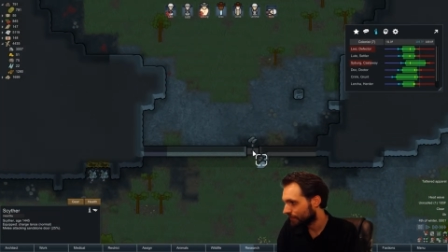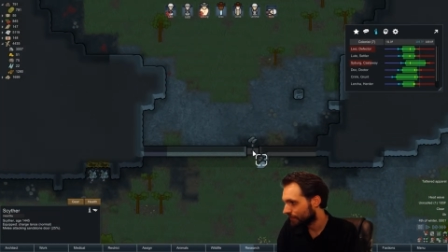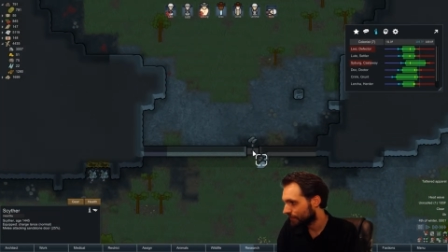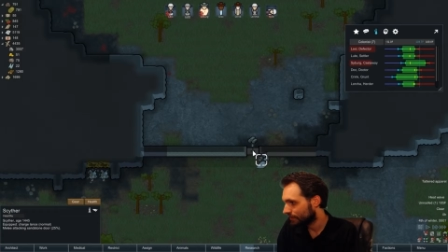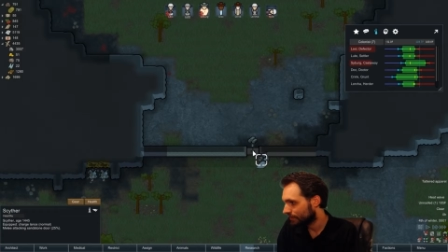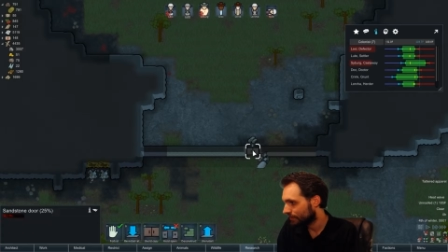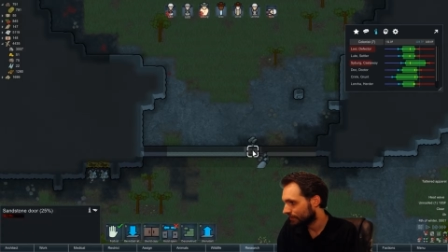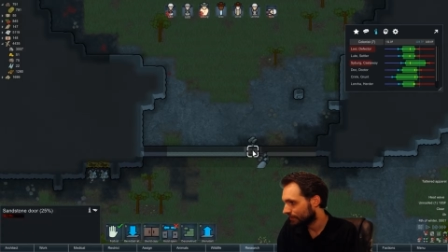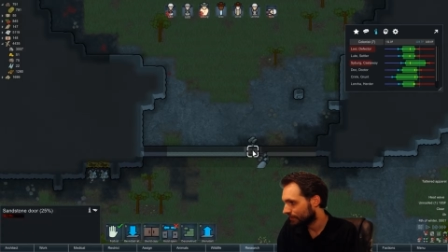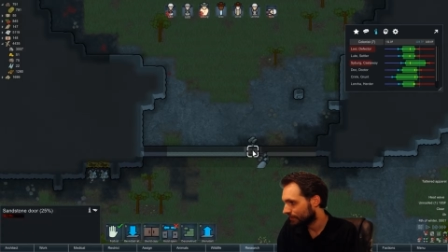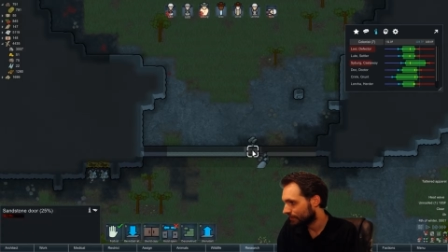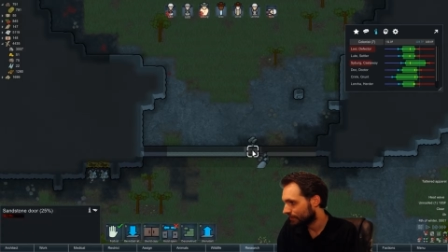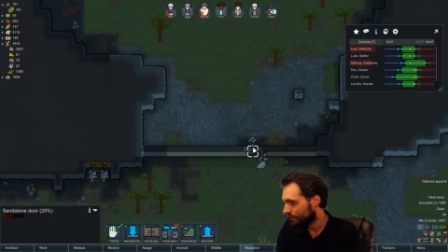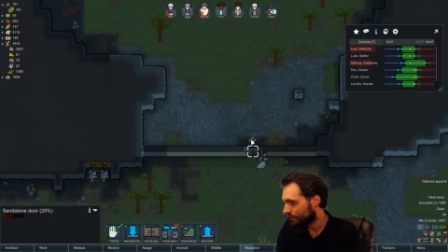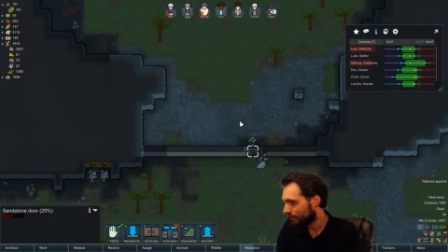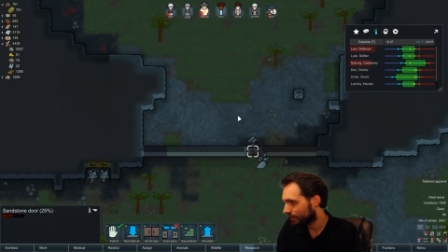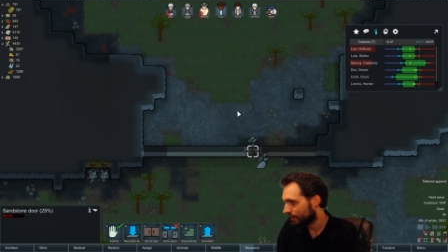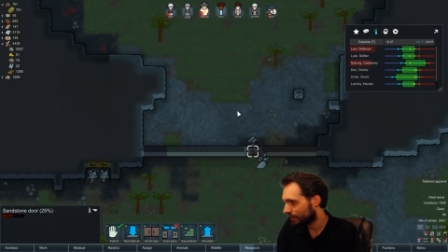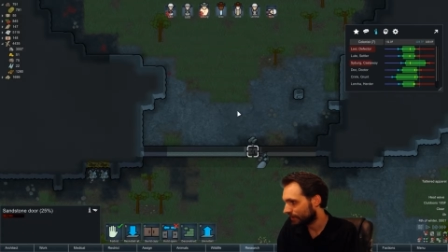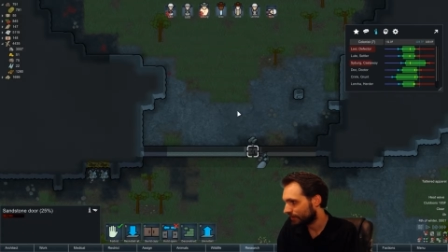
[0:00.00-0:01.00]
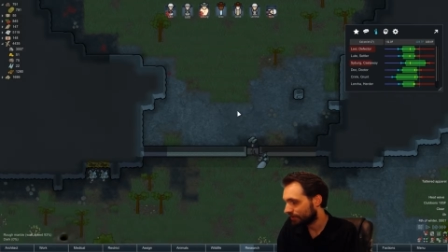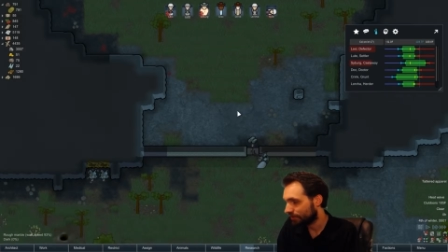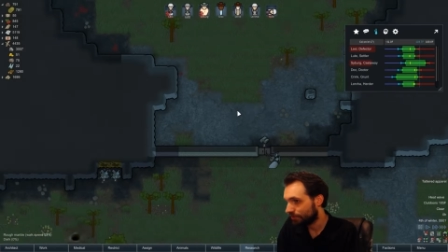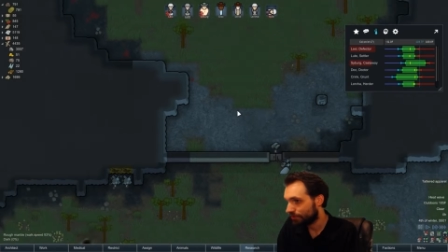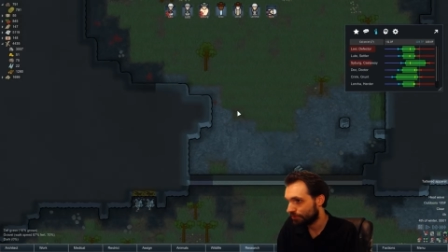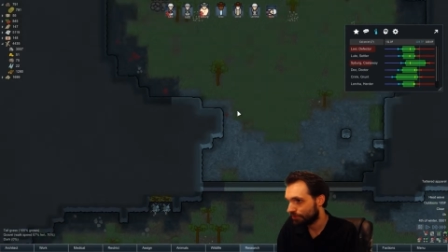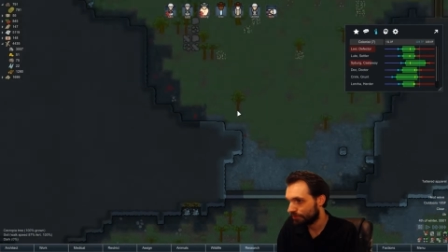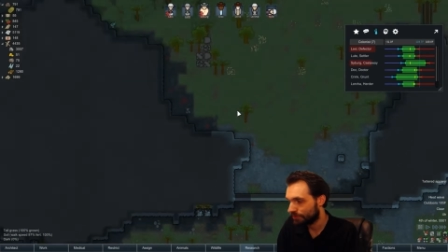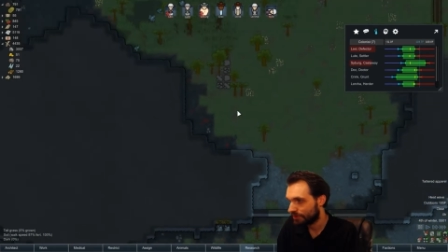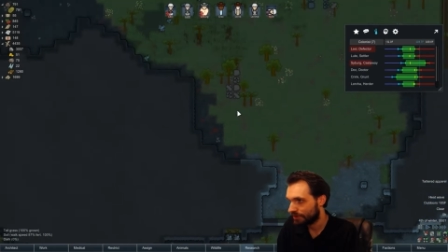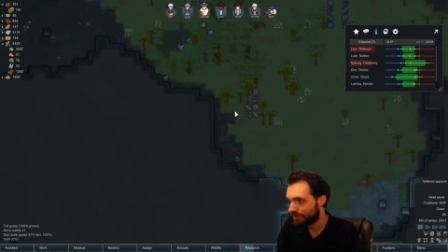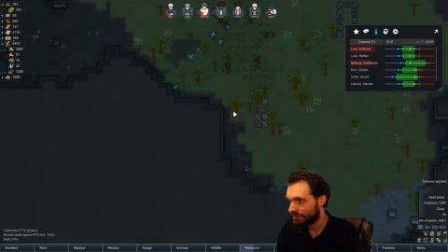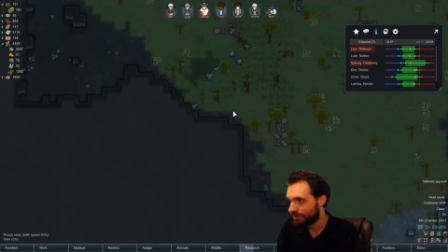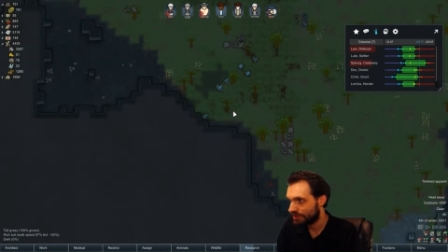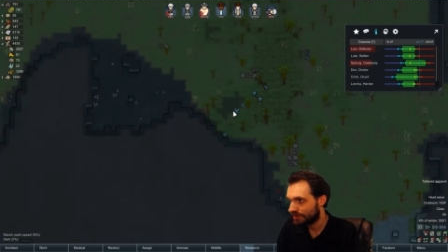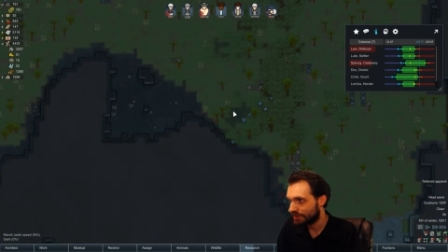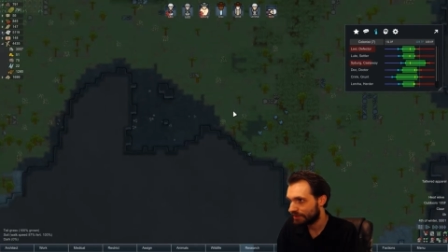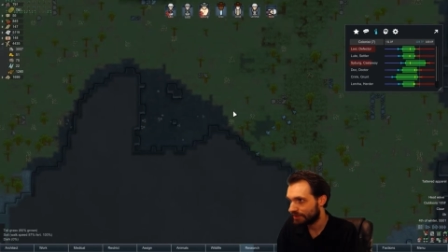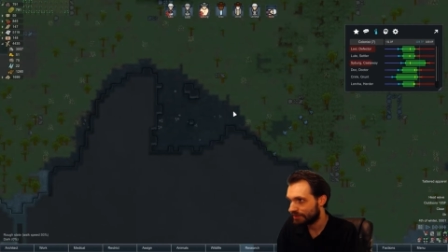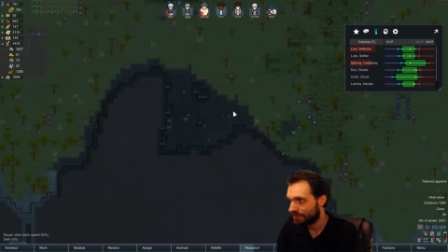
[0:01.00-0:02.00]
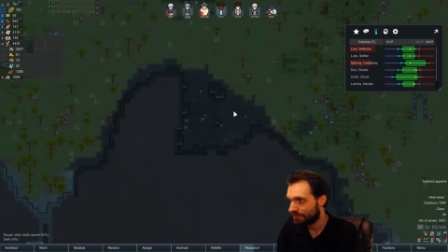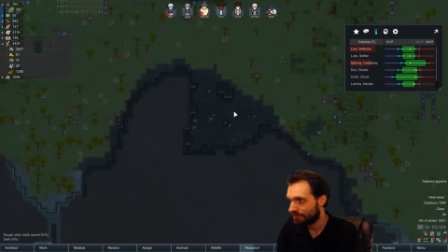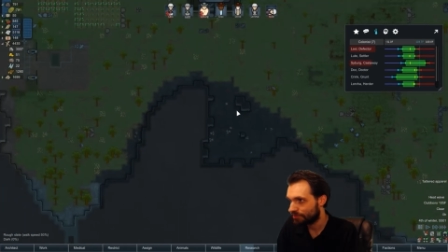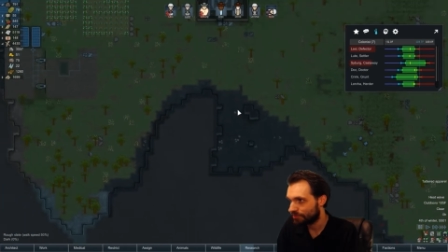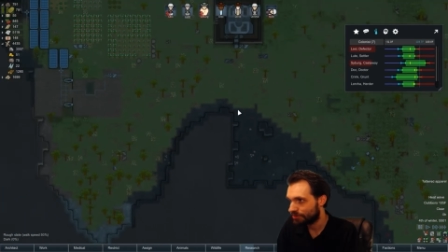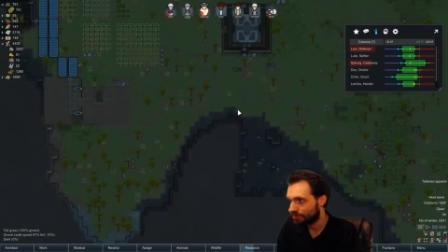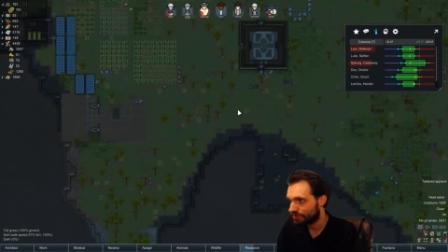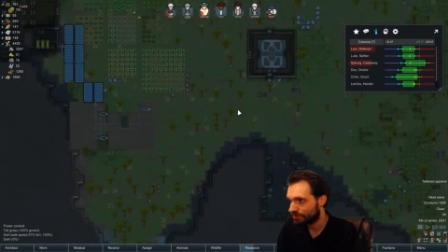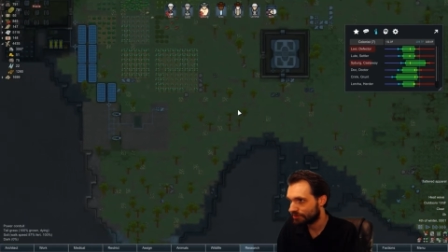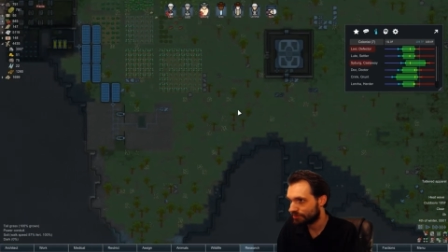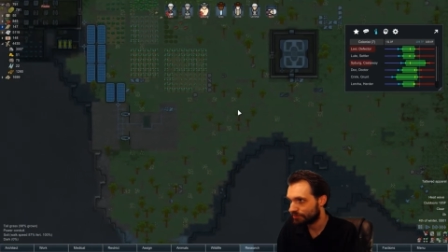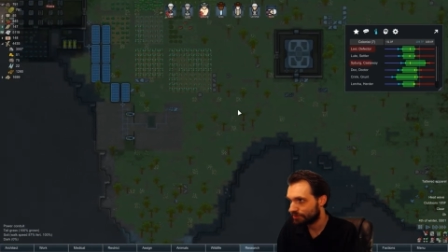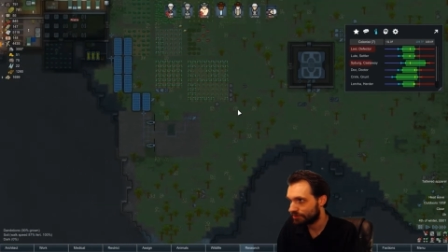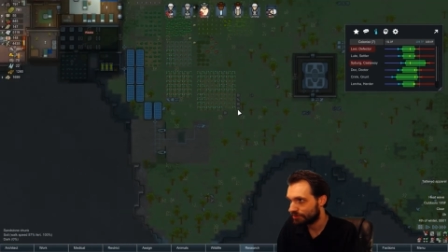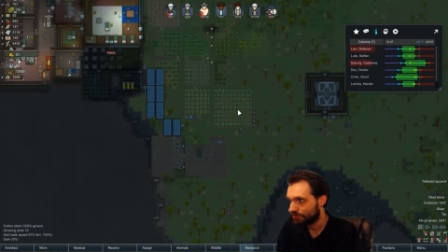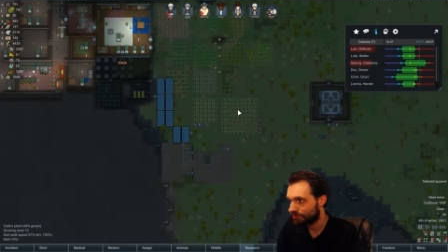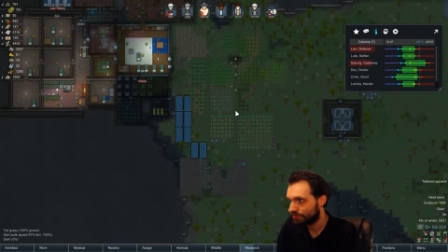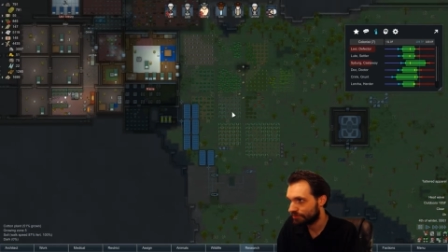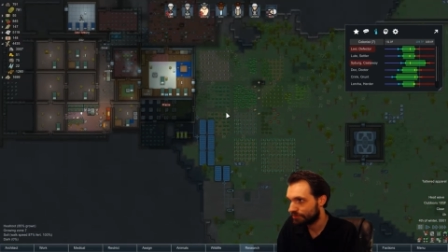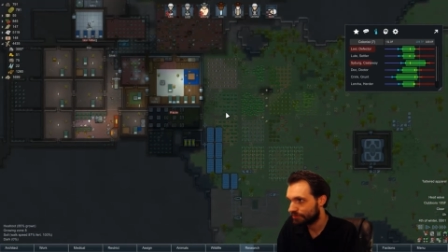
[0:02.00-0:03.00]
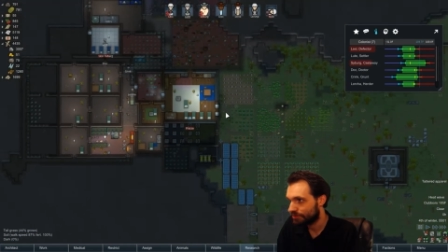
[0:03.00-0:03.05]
Still attacking. Oh, shit. He's almost through.